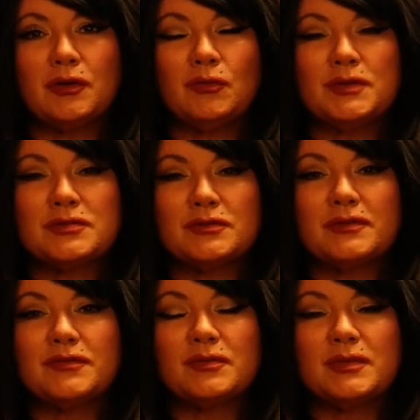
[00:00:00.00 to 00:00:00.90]
a wizard
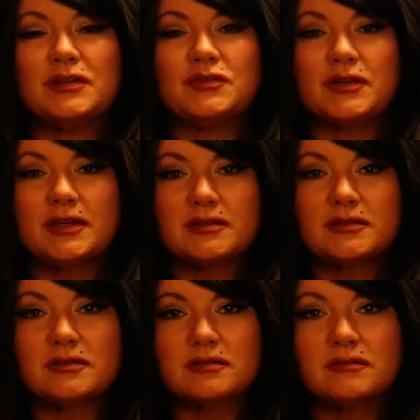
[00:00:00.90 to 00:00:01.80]
of the
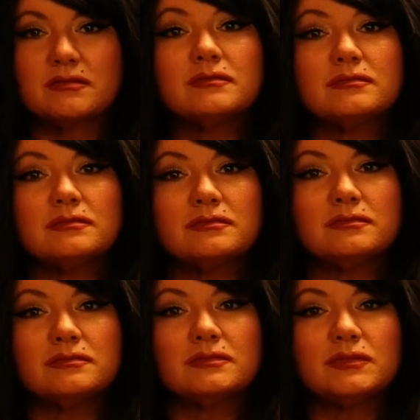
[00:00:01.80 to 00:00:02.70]
Matrix.
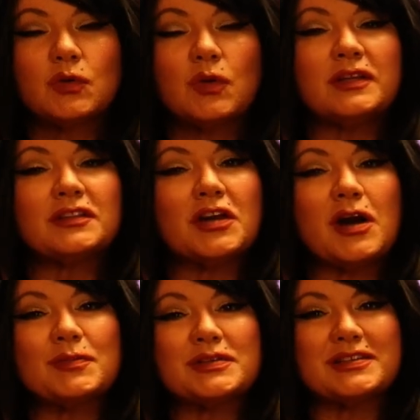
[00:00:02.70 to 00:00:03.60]
Quite the
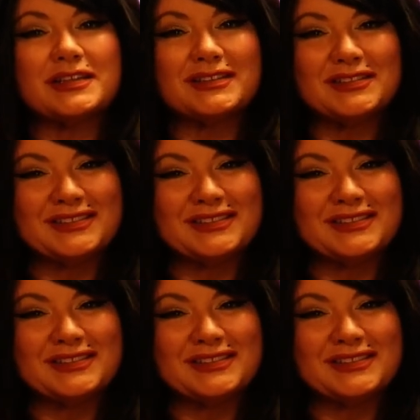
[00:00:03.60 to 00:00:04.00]
opposite.